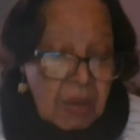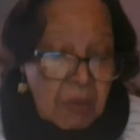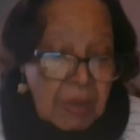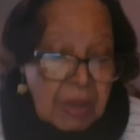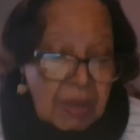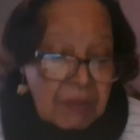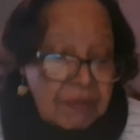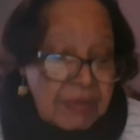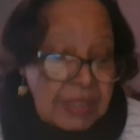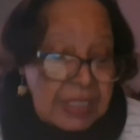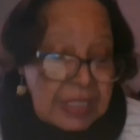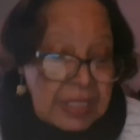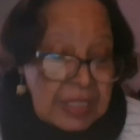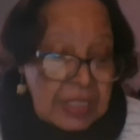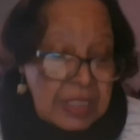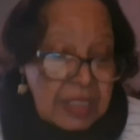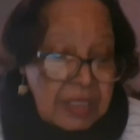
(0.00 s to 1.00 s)
Well,
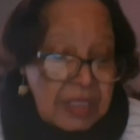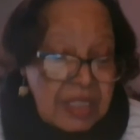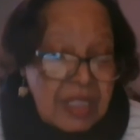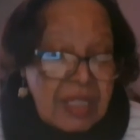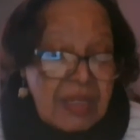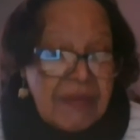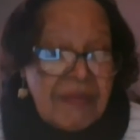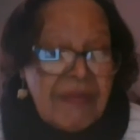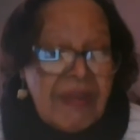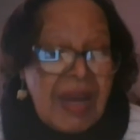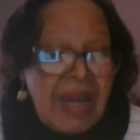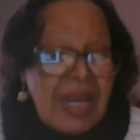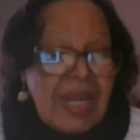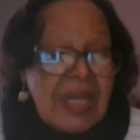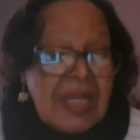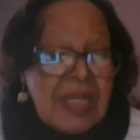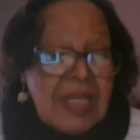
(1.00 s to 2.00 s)
Richard G.
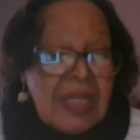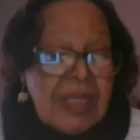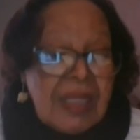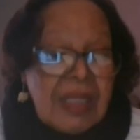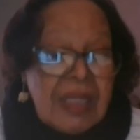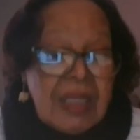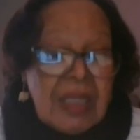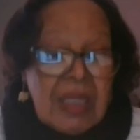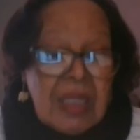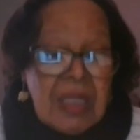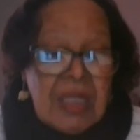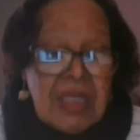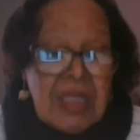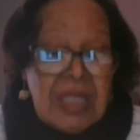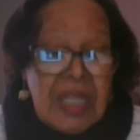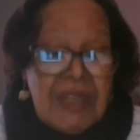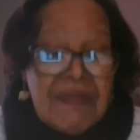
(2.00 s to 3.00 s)
Wright,
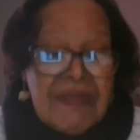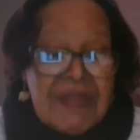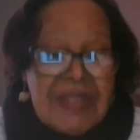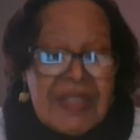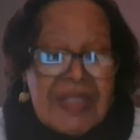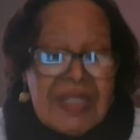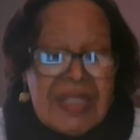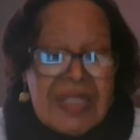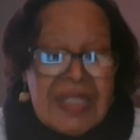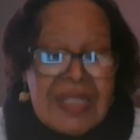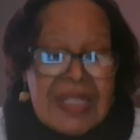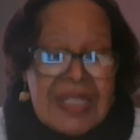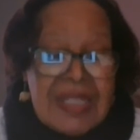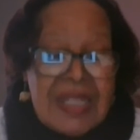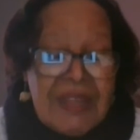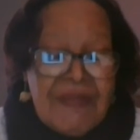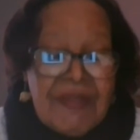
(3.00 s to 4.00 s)
to give
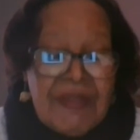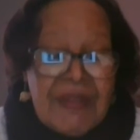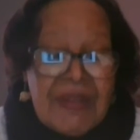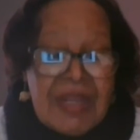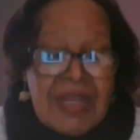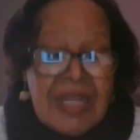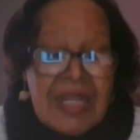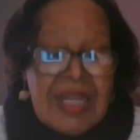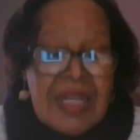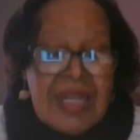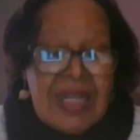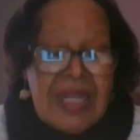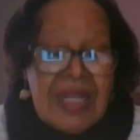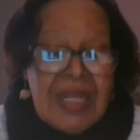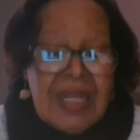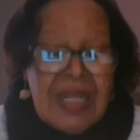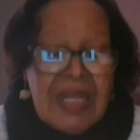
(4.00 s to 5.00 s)
you
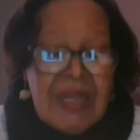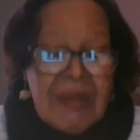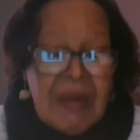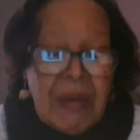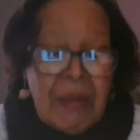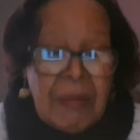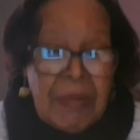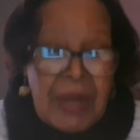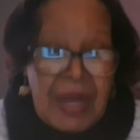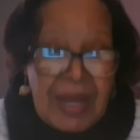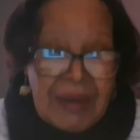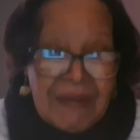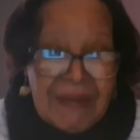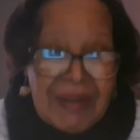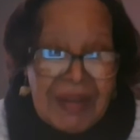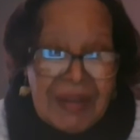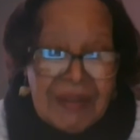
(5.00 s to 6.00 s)
a
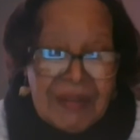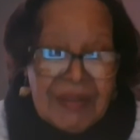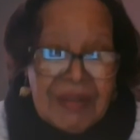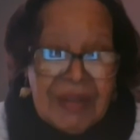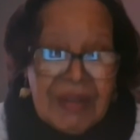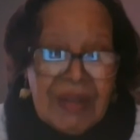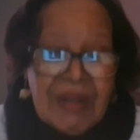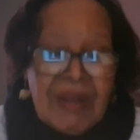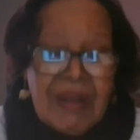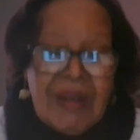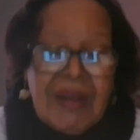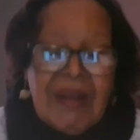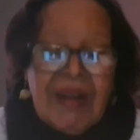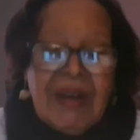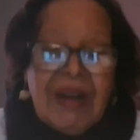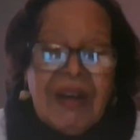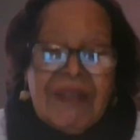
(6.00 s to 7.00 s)
background
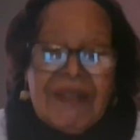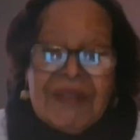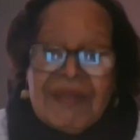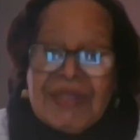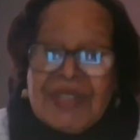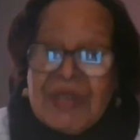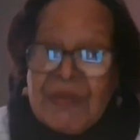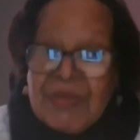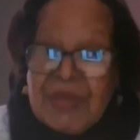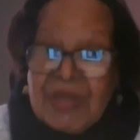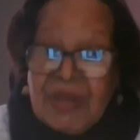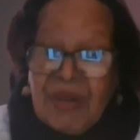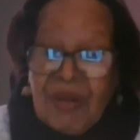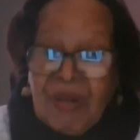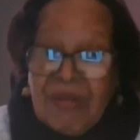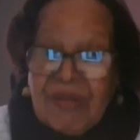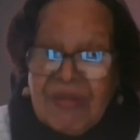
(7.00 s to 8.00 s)
of something
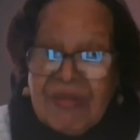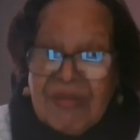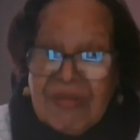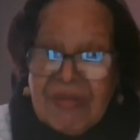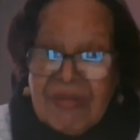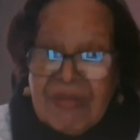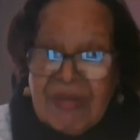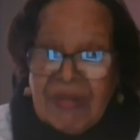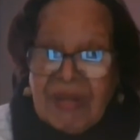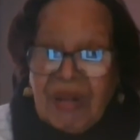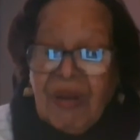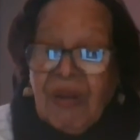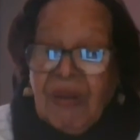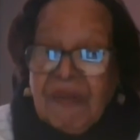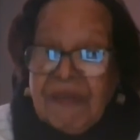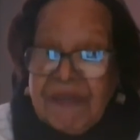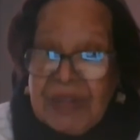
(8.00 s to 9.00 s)

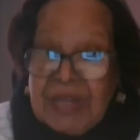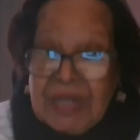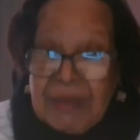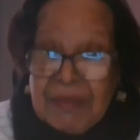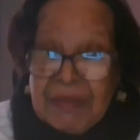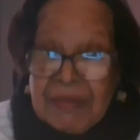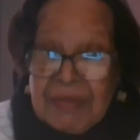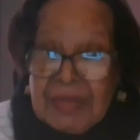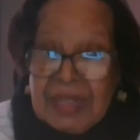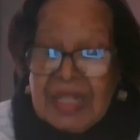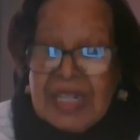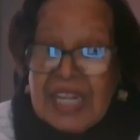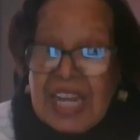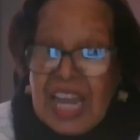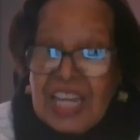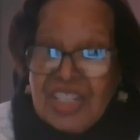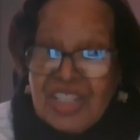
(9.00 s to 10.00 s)
called Freedom, the
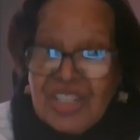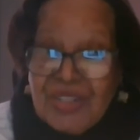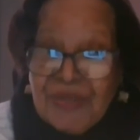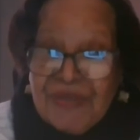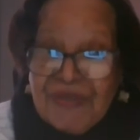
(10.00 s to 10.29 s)
National